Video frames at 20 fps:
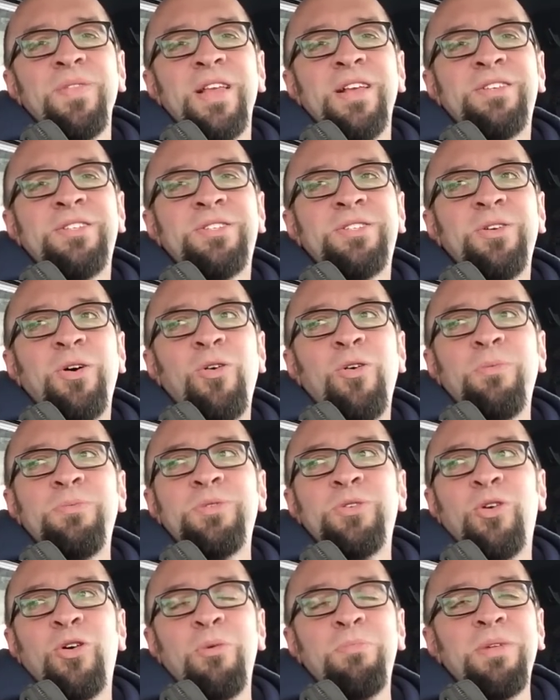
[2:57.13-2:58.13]
is so
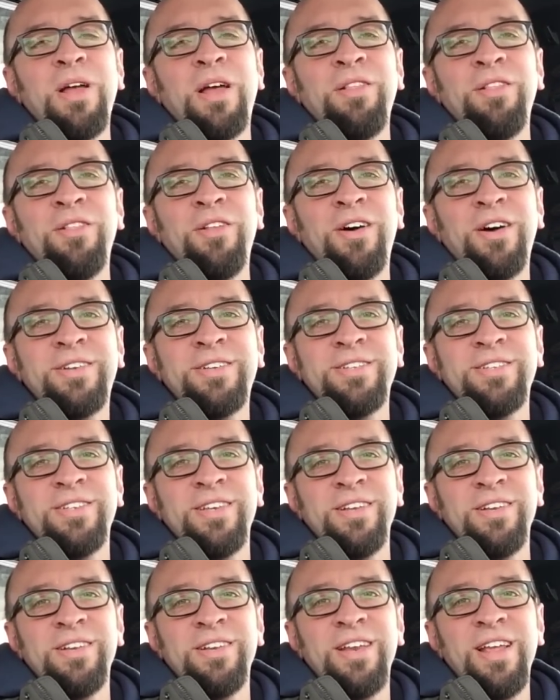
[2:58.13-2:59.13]
absorbed on looks
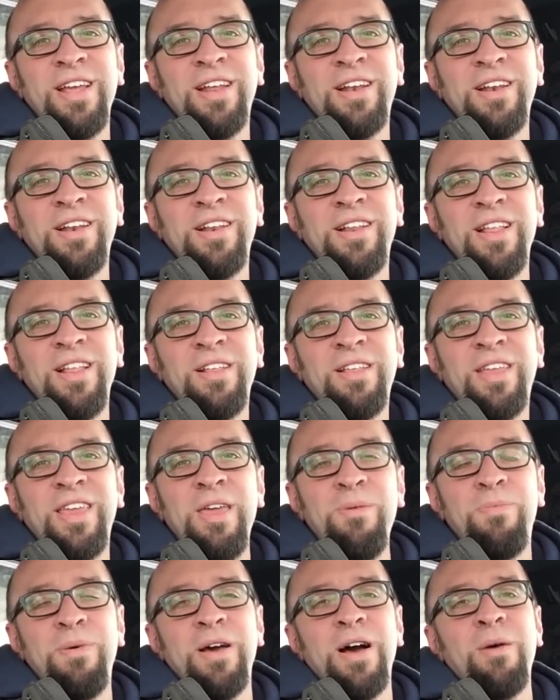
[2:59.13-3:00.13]
and, and
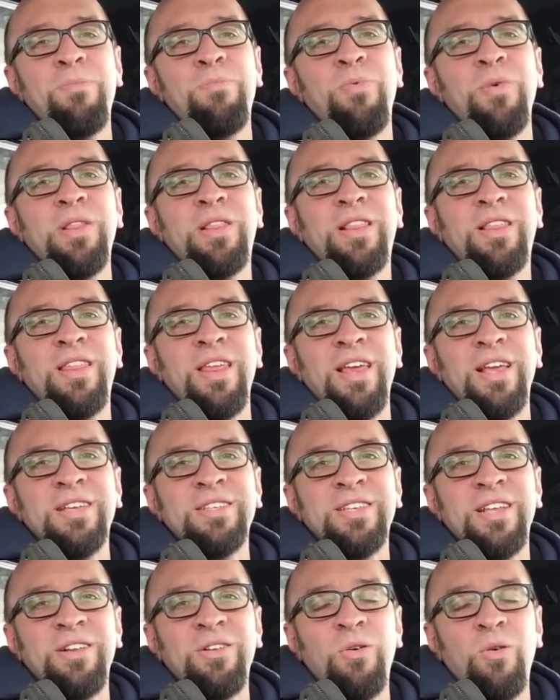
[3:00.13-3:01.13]
keeping up with
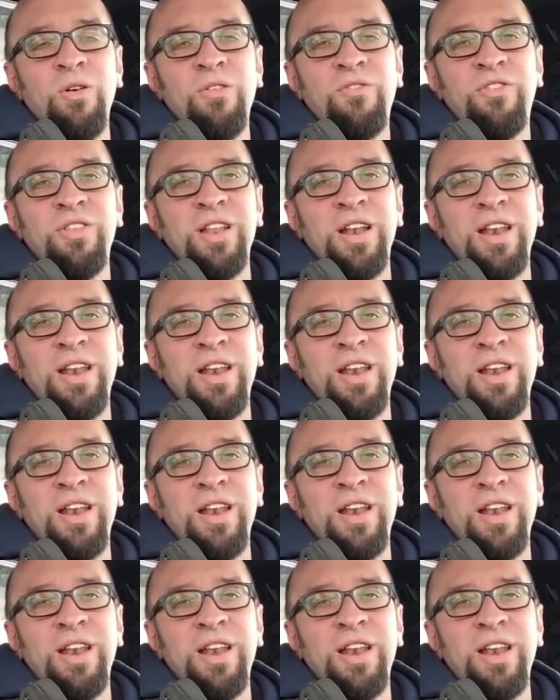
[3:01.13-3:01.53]
things and going for